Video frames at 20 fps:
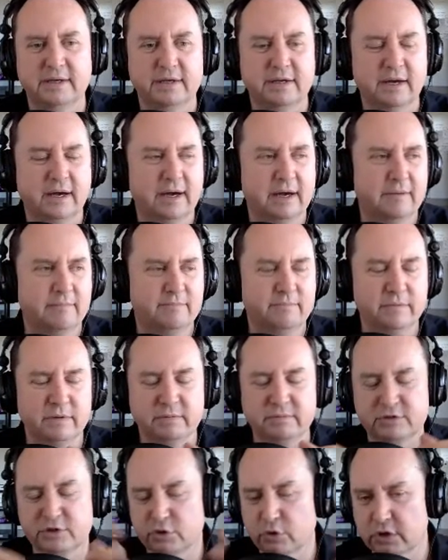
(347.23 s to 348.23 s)
um,
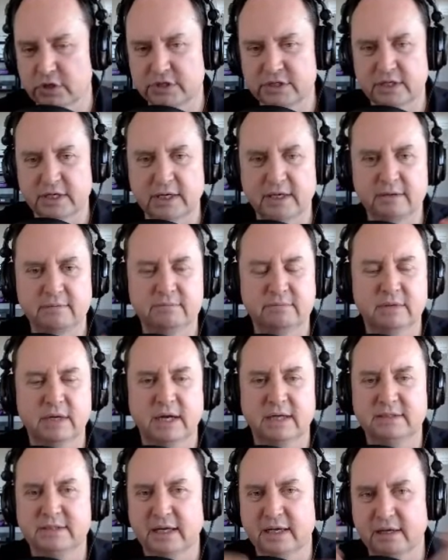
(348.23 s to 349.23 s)
sourcing,
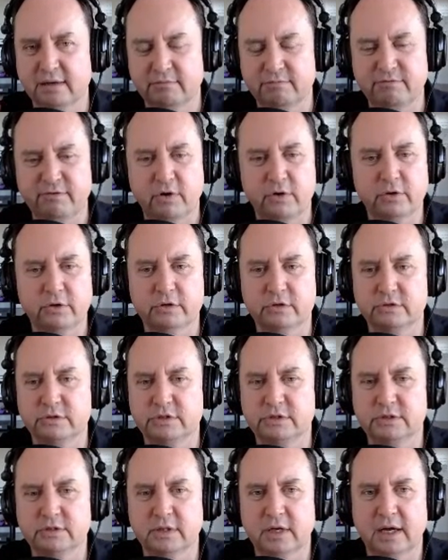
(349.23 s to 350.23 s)
uh, taking
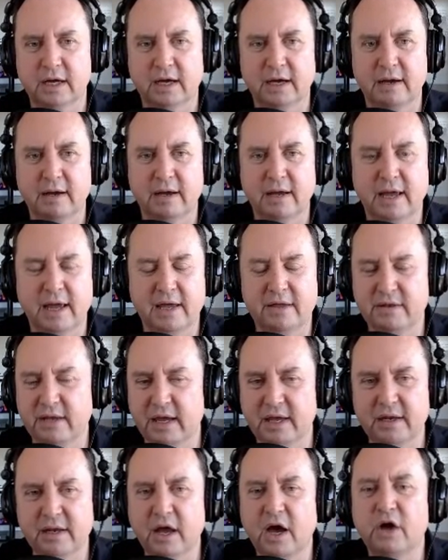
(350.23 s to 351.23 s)
photos, uh, and
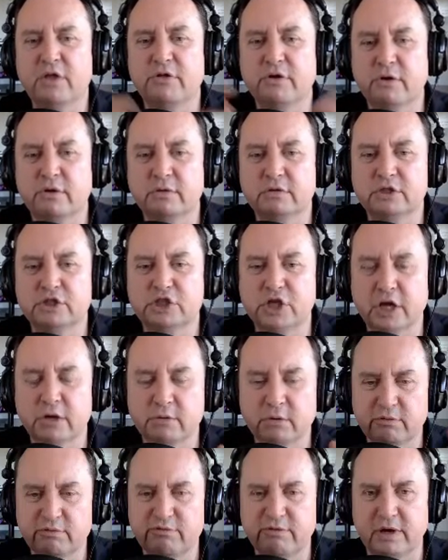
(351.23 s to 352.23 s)
and other
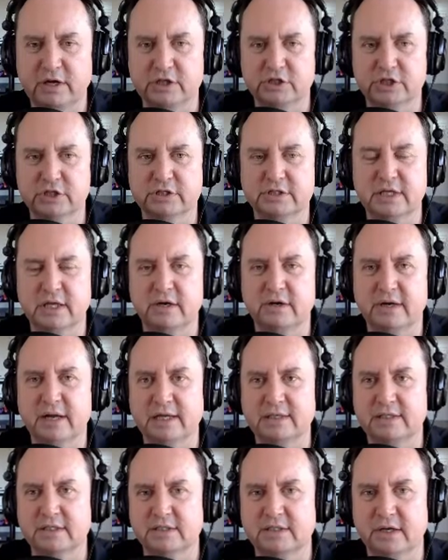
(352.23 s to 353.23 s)
general functions that are
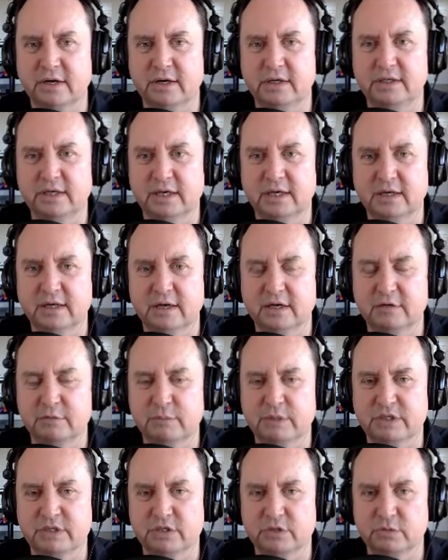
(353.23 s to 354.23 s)
necessary to conduct
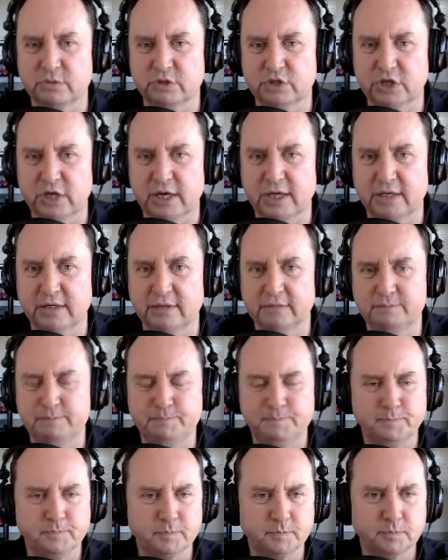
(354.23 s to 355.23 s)
business with China.
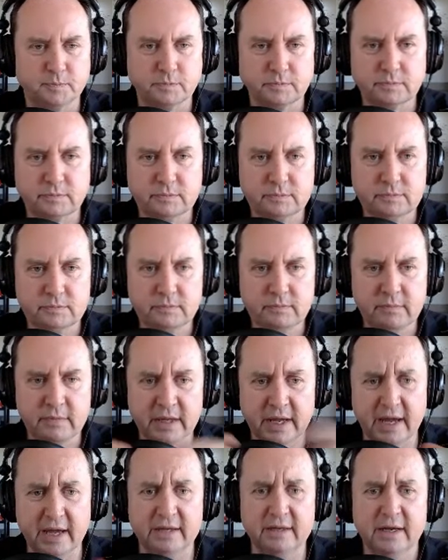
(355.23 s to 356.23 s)

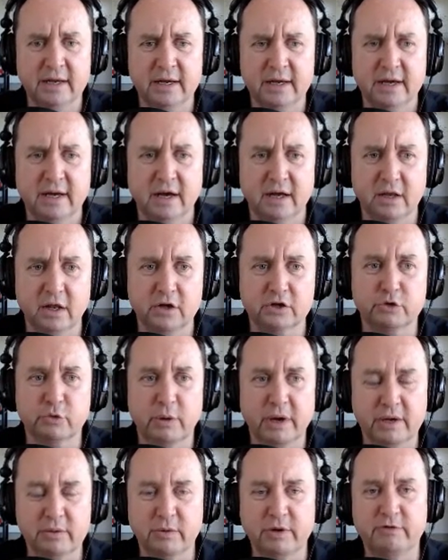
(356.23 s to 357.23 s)
And along the
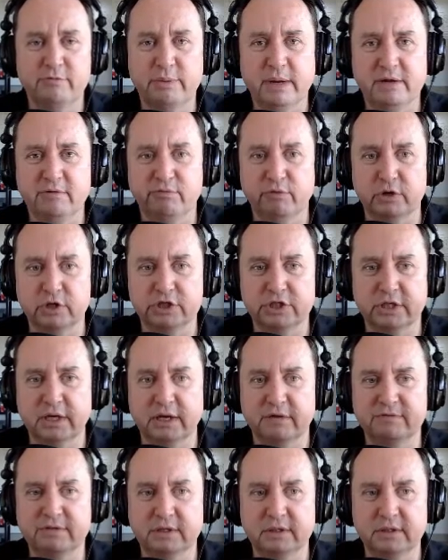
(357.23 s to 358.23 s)
way, we've been fortunate
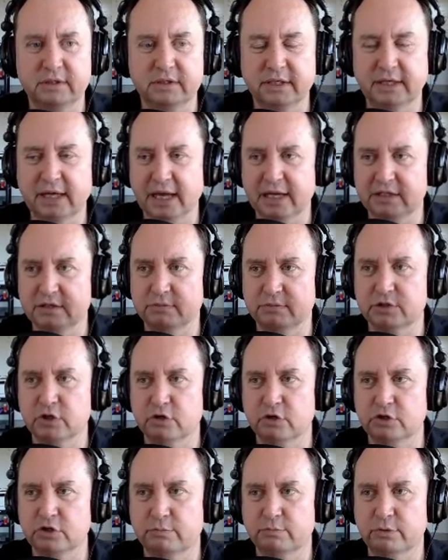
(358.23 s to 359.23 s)
enough to, to gain some
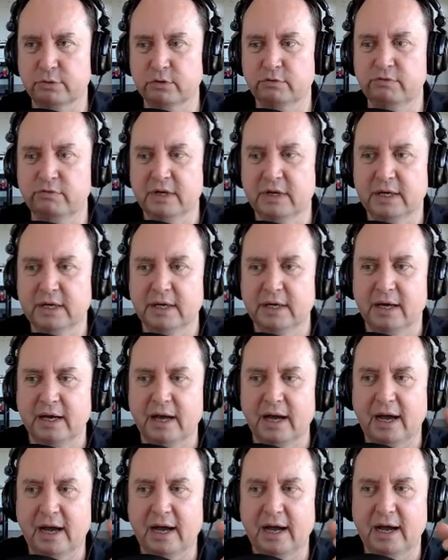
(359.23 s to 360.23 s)
social proof,
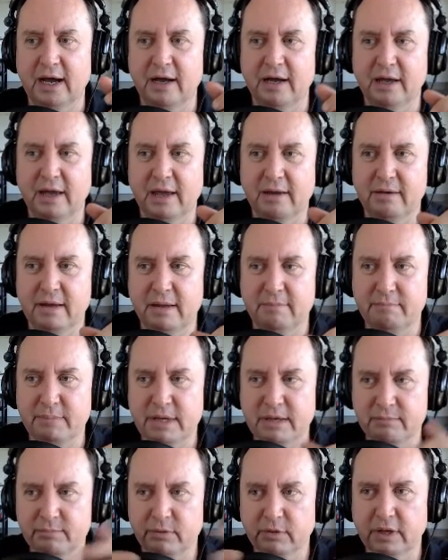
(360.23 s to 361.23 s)
uh, and and
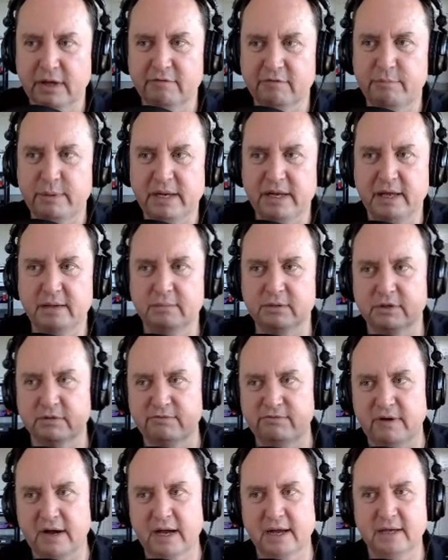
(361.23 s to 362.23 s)
people have been able to
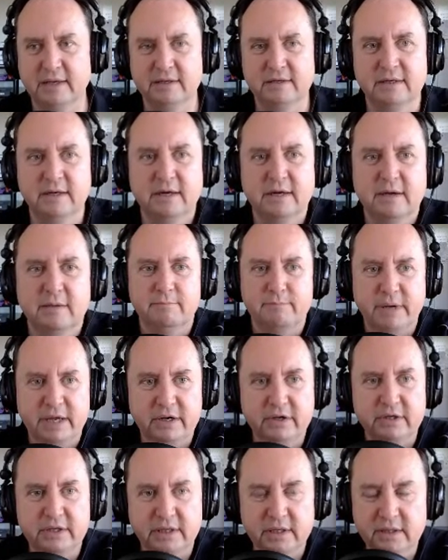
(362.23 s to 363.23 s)
find
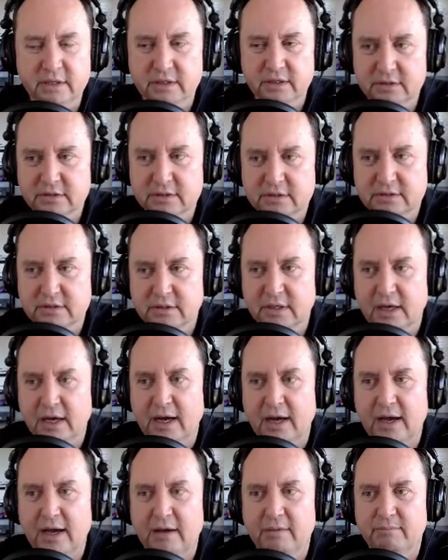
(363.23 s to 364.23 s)
better deals,
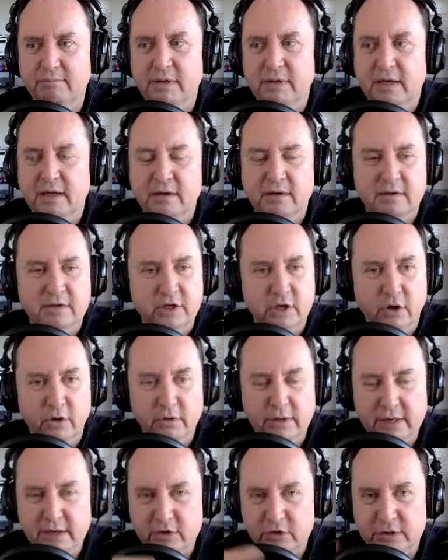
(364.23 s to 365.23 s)
um, you
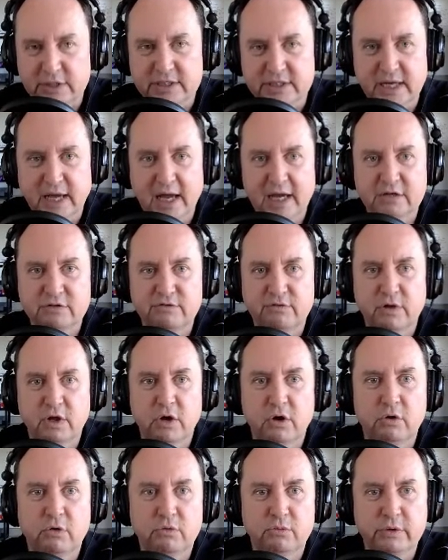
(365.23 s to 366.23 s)
know, increase cash
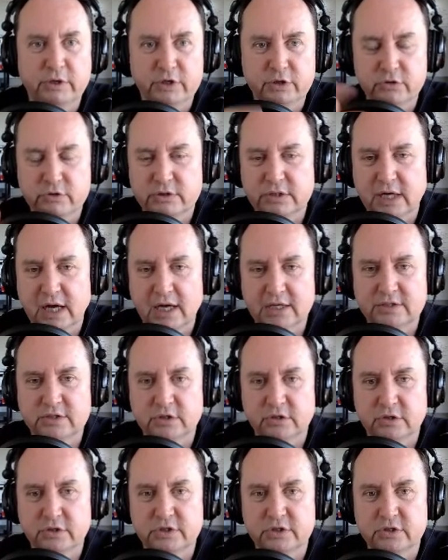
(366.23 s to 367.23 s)
flow, reduce cost
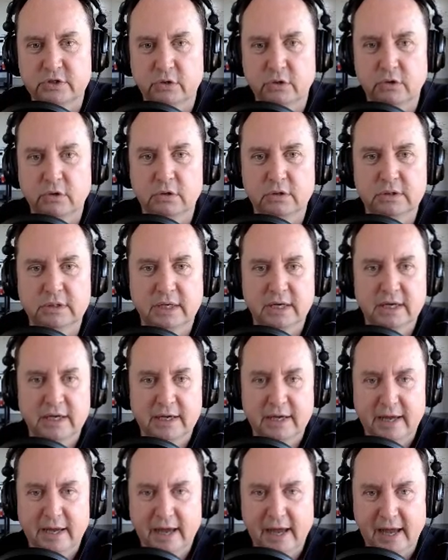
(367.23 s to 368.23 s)
of goods sold,
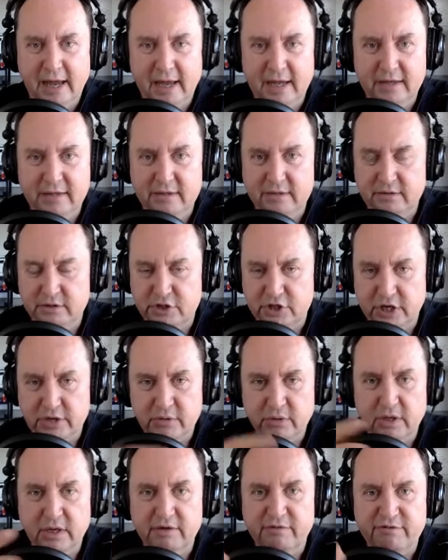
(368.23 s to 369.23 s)
and
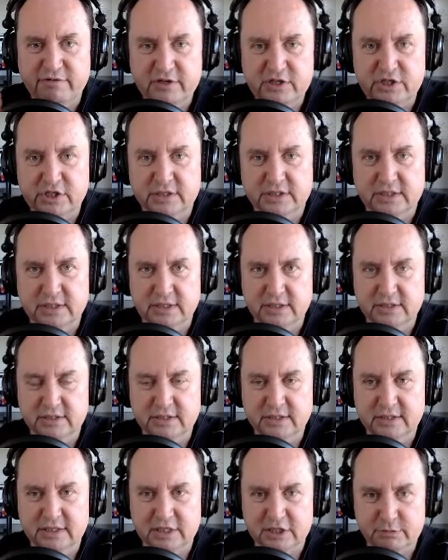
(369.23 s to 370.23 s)
general
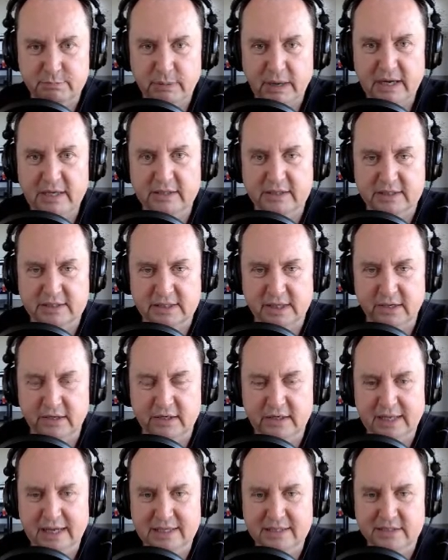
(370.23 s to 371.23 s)
efficiencies, despite the
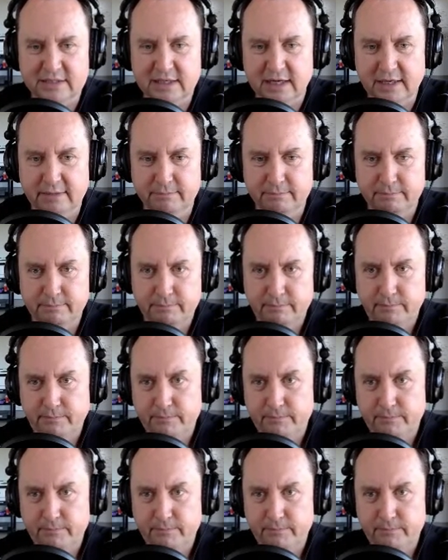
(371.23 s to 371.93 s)
scary landscape